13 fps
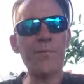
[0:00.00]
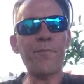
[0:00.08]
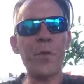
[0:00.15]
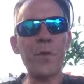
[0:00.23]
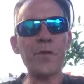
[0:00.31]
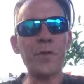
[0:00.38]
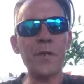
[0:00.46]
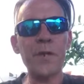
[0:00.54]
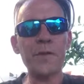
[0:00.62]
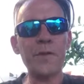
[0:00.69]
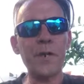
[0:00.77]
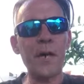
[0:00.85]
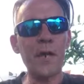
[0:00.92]

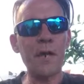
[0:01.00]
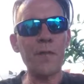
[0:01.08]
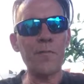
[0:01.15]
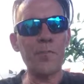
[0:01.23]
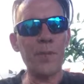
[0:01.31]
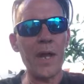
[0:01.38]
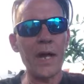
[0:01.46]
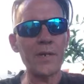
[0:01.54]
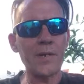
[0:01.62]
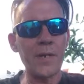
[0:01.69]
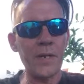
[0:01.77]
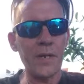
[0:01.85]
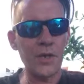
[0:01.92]
Unfortunately, it's kind of
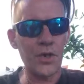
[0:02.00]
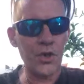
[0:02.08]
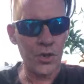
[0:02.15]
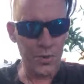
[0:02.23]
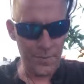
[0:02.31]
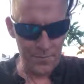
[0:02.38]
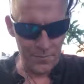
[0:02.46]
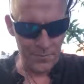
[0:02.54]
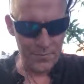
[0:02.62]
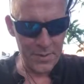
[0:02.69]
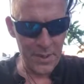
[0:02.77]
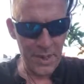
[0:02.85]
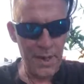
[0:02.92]
plasticish.
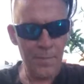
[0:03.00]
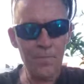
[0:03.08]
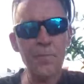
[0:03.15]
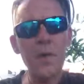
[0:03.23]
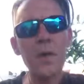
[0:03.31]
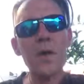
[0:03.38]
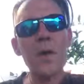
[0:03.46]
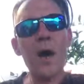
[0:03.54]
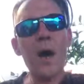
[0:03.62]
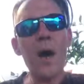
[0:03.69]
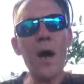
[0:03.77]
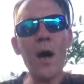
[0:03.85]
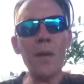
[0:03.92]

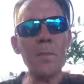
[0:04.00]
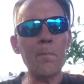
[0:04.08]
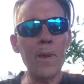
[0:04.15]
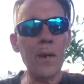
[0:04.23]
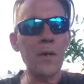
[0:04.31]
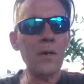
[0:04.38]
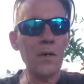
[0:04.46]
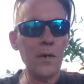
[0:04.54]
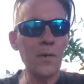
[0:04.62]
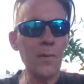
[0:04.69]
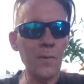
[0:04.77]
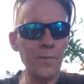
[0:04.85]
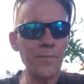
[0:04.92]
Hot melt
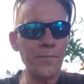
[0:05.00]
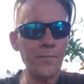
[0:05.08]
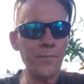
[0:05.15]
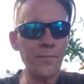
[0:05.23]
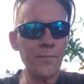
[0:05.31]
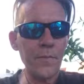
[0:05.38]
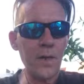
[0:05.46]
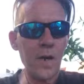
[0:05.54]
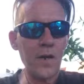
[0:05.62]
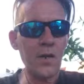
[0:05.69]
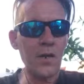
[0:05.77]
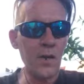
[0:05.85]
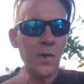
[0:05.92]
glue, a
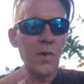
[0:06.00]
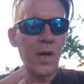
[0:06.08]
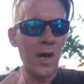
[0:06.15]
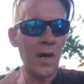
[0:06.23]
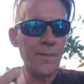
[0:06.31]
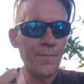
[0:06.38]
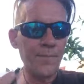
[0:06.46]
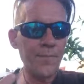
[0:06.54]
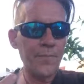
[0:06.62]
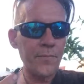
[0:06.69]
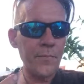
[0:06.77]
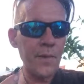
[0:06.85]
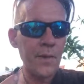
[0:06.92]
glue gun.
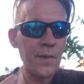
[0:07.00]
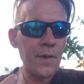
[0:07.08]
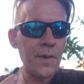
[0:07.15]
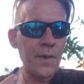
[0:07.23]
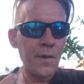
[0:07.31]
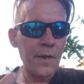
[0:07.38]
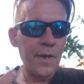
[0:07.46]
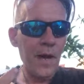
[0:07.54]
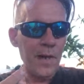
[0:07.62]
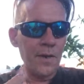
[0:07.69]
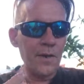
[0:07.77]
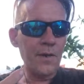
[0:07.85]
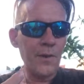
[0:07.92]
The kind
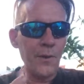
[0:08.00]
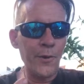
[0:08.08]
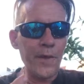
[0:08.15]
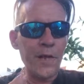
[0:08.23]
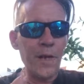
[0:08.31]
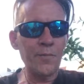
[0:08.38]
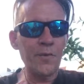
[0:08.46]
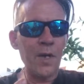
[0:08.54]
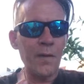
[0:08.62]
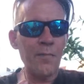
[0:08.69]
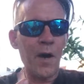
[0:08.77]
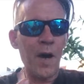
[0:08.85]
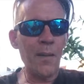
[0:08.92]
of glue that comes out of
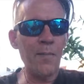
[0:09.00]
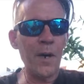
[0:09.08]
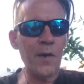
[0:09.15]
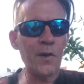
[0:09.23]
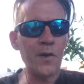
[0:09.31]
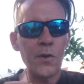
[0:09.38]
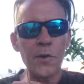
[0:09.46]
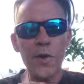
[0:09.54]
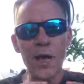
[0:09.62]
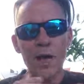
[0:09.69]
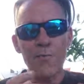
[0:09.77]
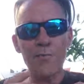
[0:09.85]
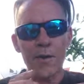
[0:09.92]
hot melt glue kind
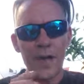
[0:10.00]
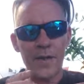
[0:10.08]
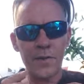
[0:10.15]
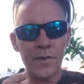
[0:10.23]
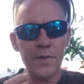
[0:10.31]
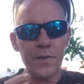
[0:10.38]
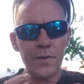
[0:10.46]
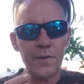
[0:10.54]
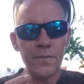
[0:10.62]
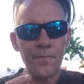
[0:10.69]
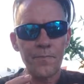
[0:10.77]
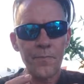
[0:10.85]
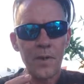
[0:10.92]
of
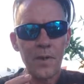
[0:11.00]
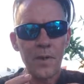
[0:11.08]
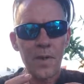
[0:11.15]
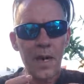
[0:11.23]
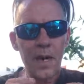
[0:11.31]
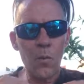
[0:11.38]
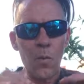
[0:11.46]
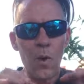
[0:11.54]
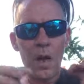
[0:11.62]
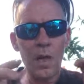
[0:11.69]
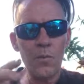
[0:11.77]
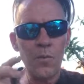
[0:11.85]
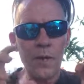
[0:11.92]
flexes, and
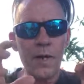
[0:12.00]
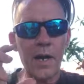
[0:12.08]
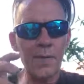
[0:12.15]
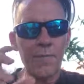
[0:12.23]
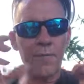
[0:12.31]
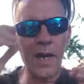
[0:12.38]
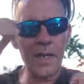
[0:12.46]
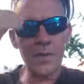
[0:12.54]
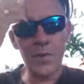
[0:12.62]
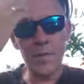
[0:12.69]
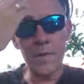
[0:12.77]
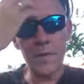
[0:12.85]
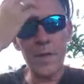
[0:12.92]
the wand will kind
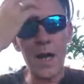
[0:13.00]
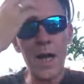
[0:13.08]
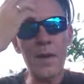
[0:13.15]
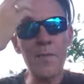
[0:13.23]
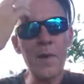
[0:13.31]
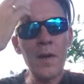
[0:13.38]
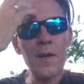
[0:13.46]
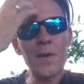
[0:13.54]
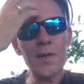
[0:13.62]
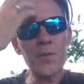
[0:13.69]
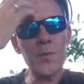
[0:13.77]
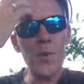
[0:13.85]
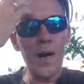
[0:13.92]
of flex on.
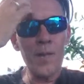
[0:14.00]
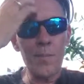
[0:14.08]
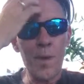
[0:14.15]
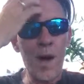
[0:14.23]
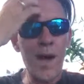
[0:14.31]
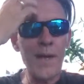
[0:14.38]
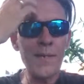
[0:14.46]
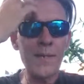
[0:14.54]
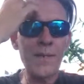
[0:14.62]
That's why the pine